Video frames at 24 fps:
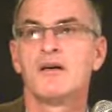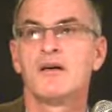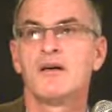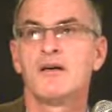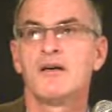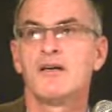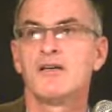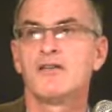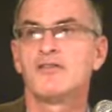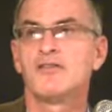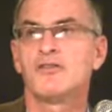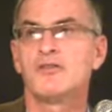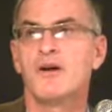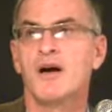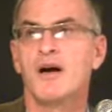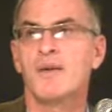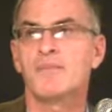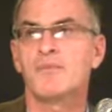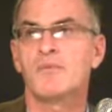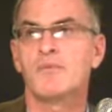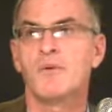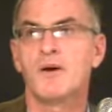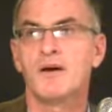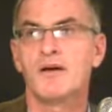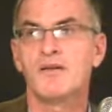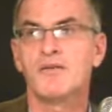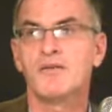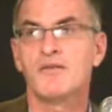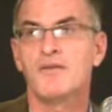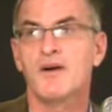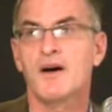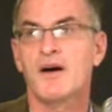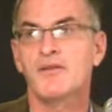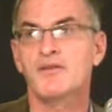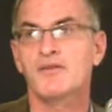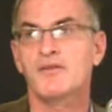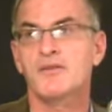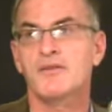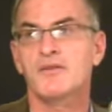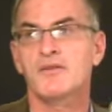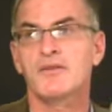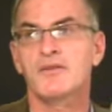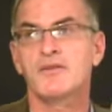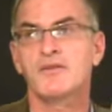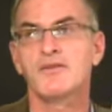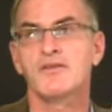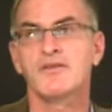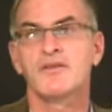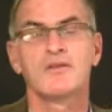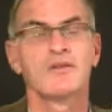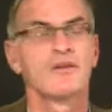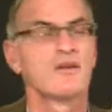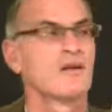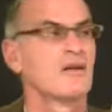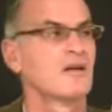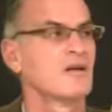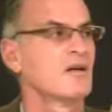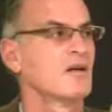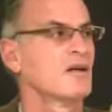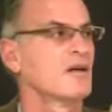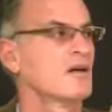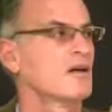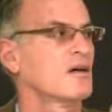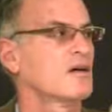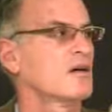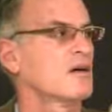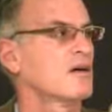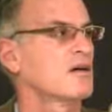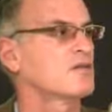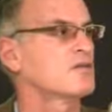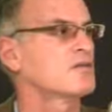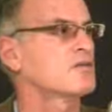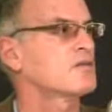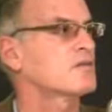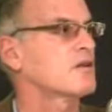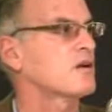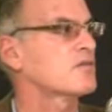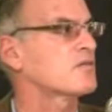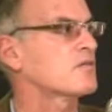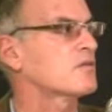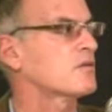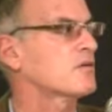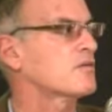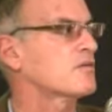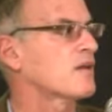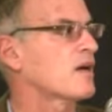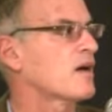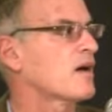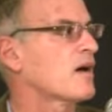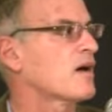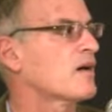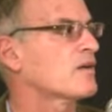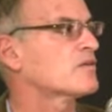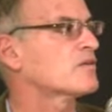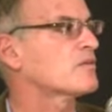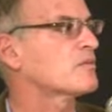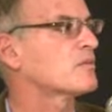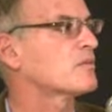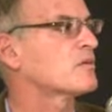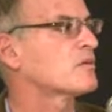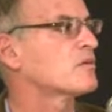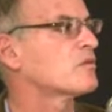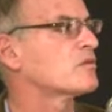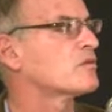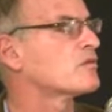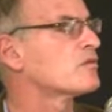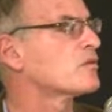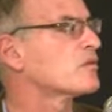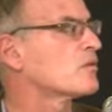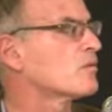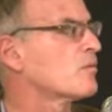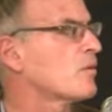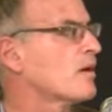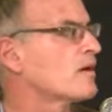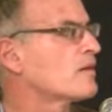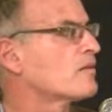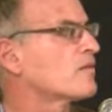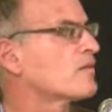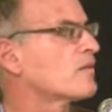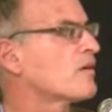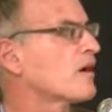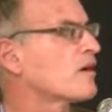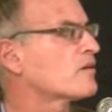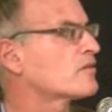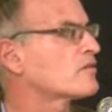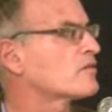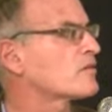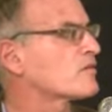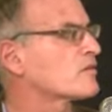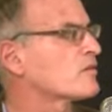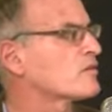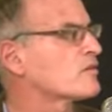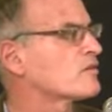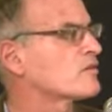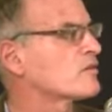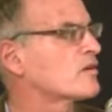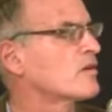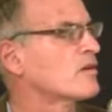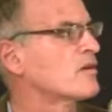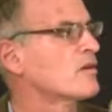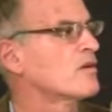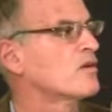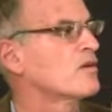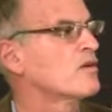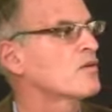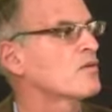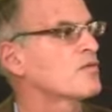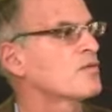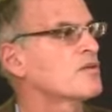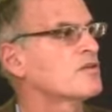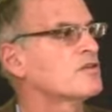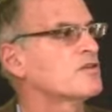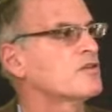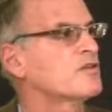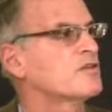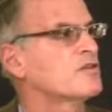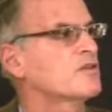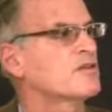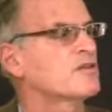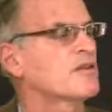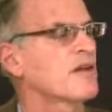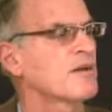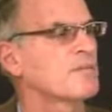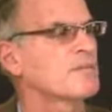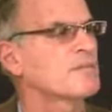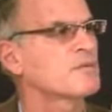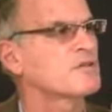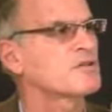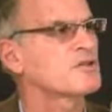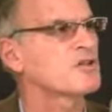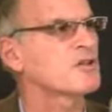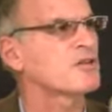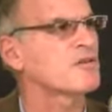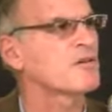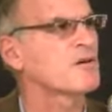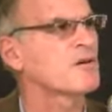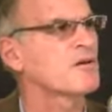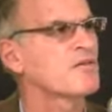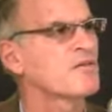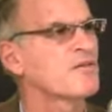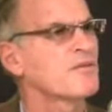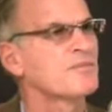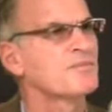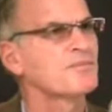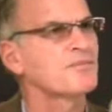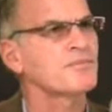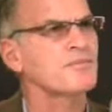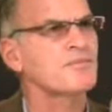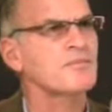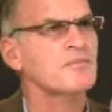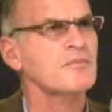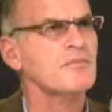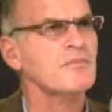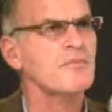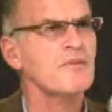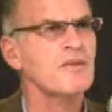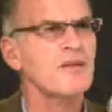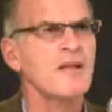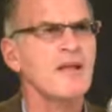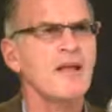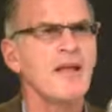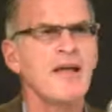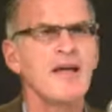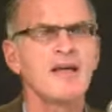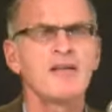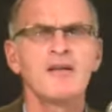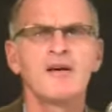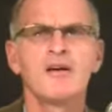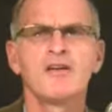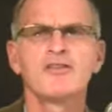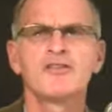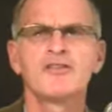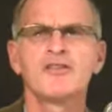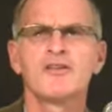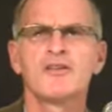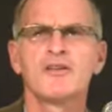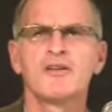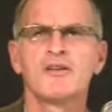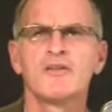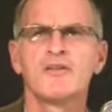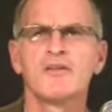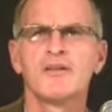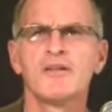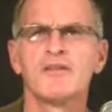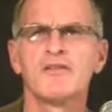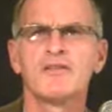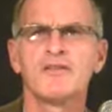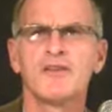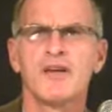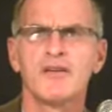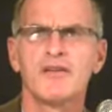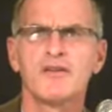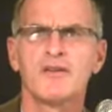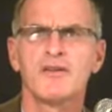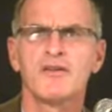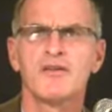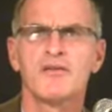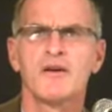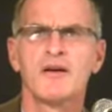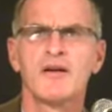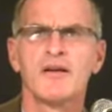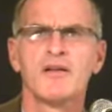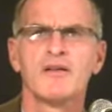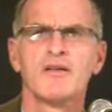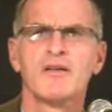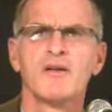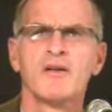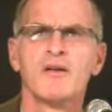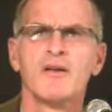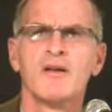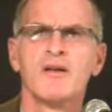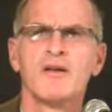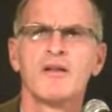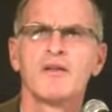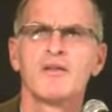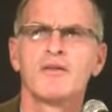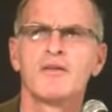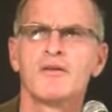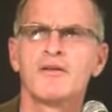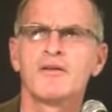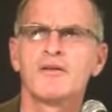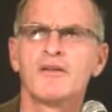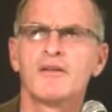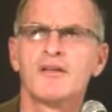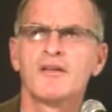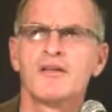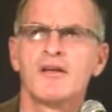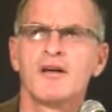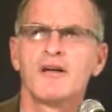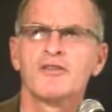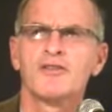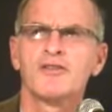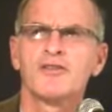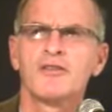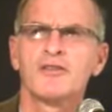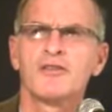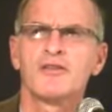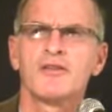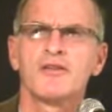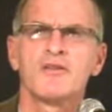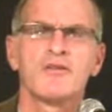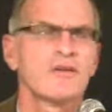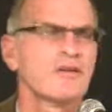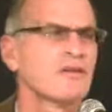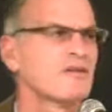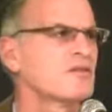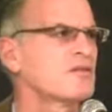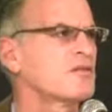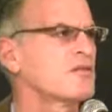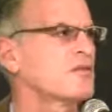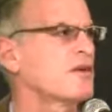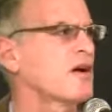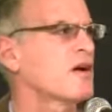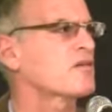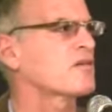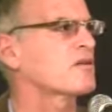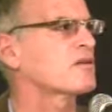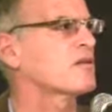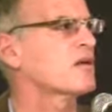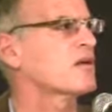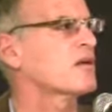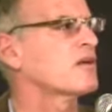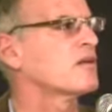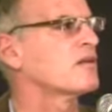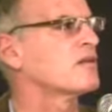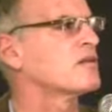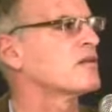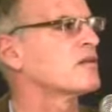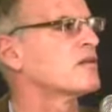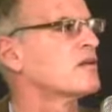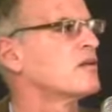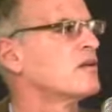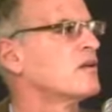It dropped white phosphorus on several of the hospitals. White phosphorus reaches a temperature of 800 degrees centigrade, 1,300 degrees Fahrenheit.